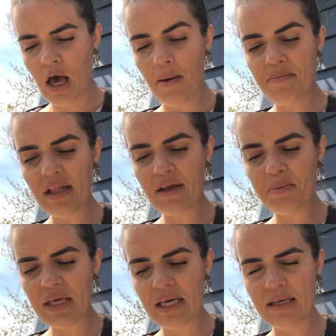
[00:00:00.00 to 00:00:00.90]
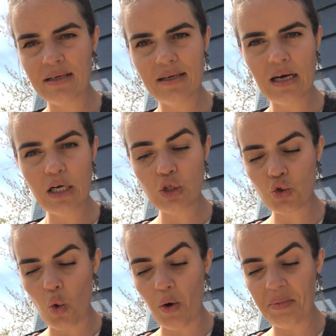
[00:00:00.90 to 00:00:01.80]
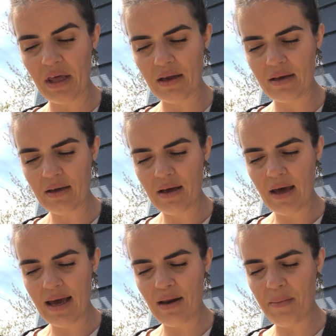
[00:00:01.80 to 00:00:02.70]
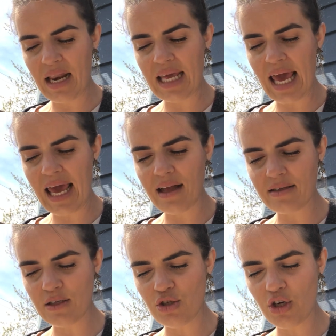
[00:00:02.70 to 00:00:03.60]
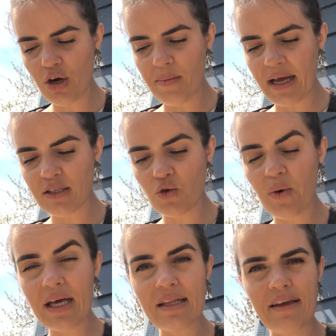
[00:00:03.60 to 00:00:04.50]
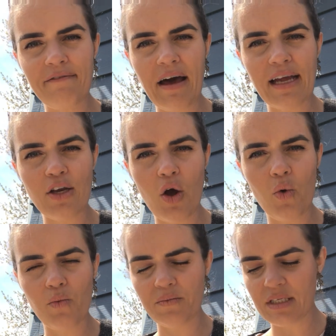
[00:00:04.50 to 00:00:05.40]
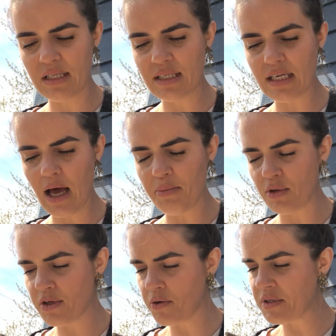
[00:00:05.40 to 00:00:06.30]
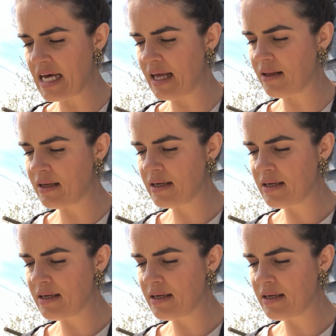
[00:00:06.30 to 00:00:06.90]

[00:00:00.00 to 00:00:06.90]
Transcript: A millipede, a scorpion, and many ants and termites quickly find homes in the toppled hotel.